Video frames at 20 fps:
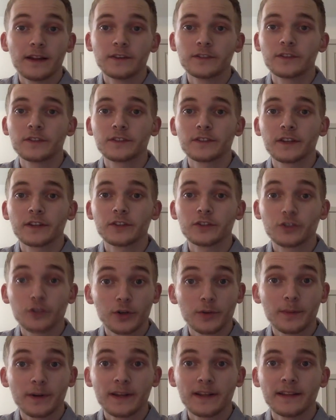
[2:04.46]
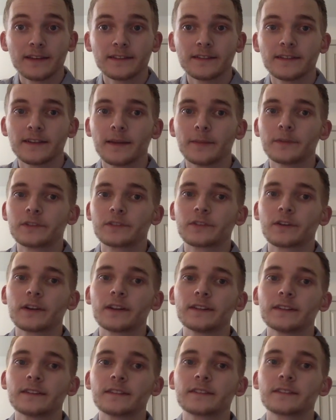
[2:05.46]
nations like Germany to
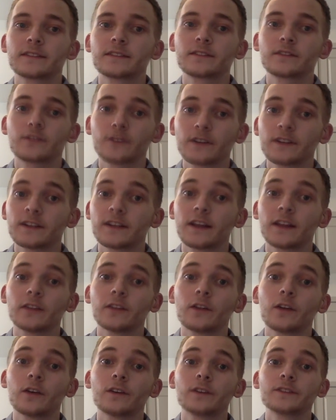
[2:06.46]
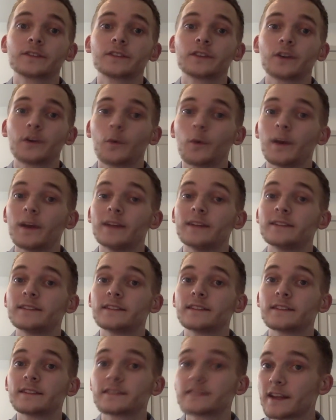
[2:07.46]
demonstrate that strict gun laws equate
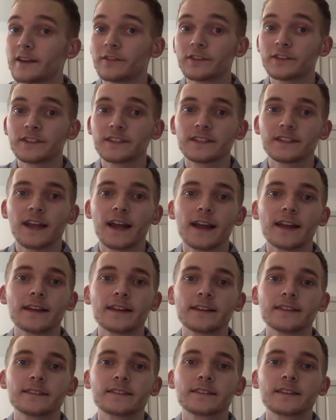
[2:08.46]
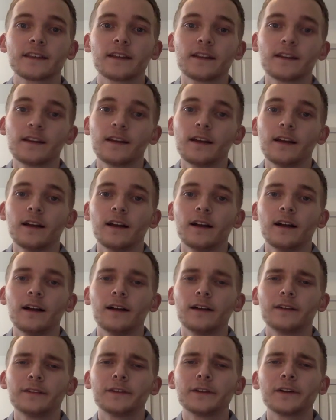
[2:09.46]
to safer societies.
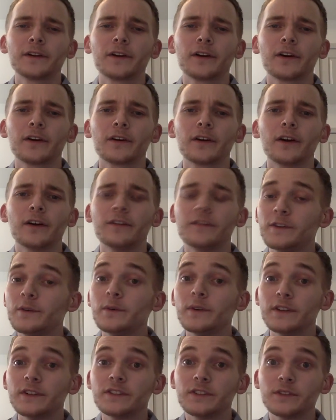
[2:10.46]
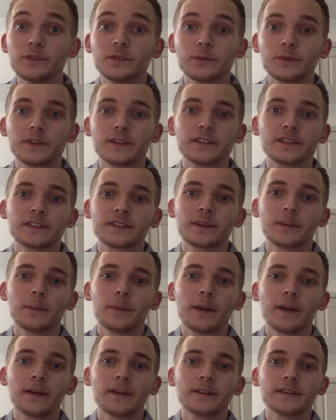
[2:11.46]
There are a few issues with this
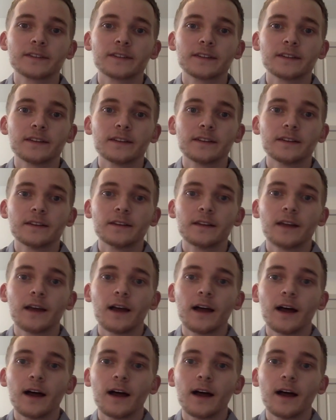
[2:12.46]
comparison,